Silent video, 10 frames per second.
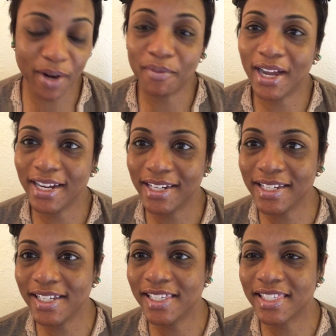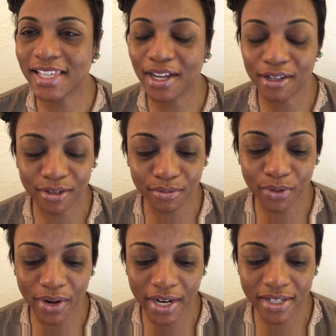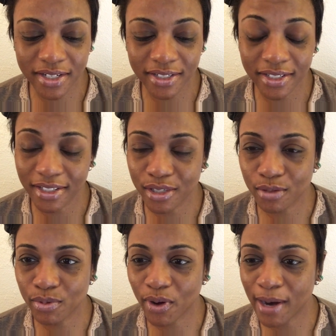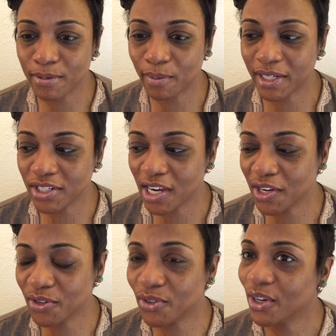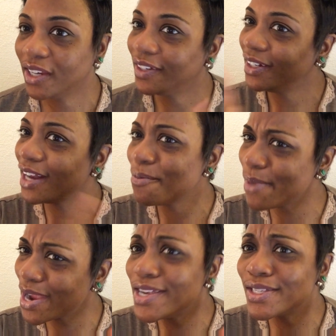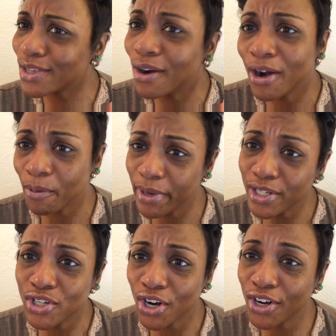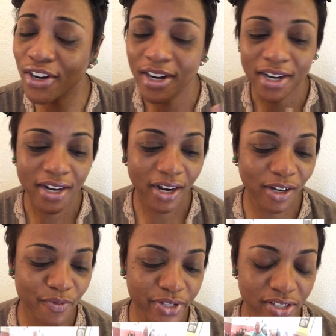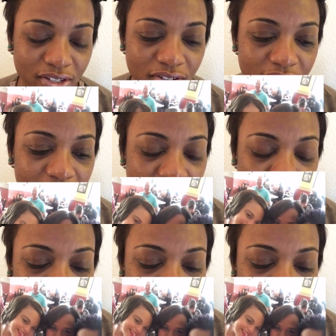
by my niece, um, who actually is subscribed to my channel. And I may insert her picture, um, just so you can see how